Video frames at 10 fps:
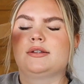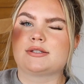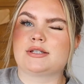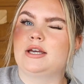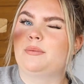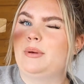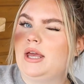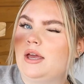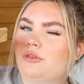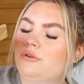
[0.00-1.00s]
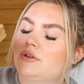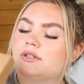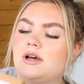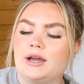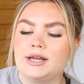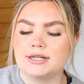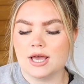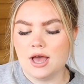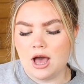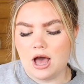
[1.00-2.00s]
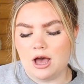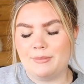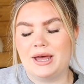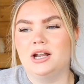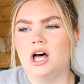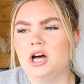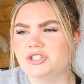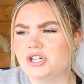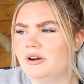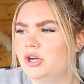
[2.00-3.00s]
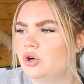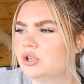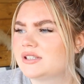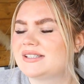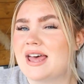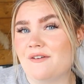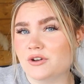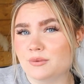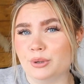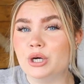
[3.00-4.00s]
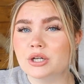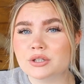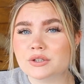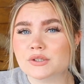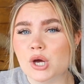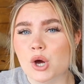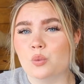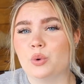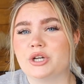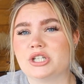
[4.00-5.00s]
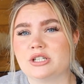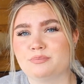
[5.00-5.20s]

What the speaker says: sneak peek through the side, and last year I got 7 books, which is